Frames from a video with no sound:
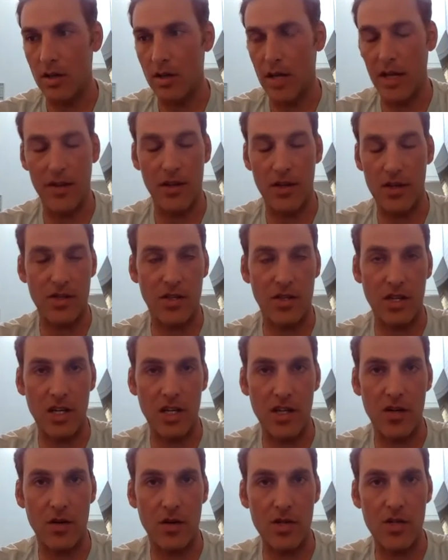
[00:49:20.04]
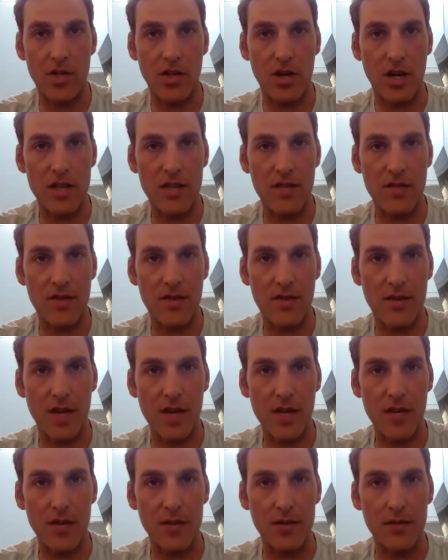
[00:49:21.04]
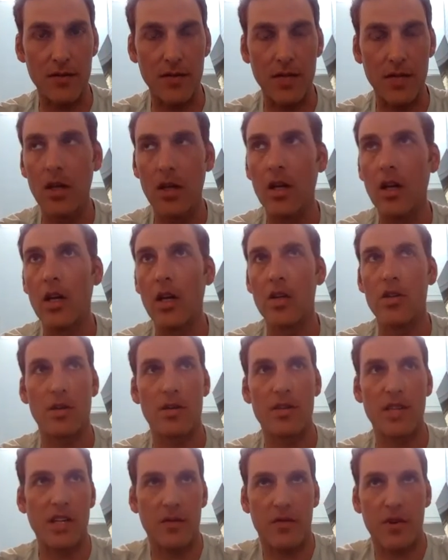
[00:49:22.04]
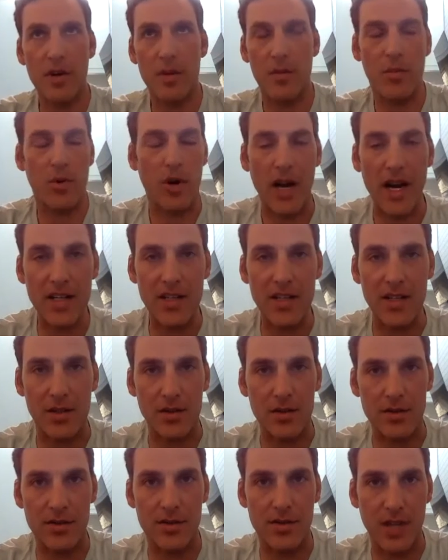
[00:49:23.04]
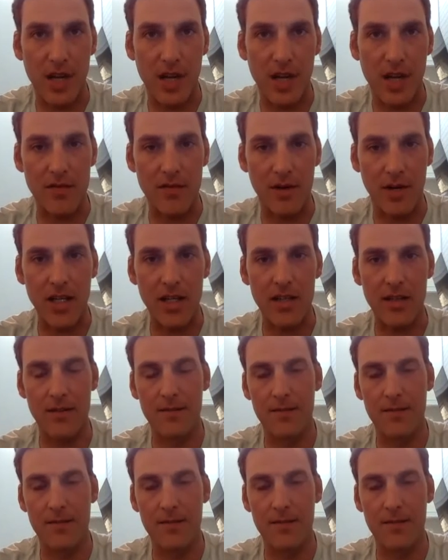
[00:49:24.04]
that's going to increase your odds of survival. So it's like very practical stuff, right?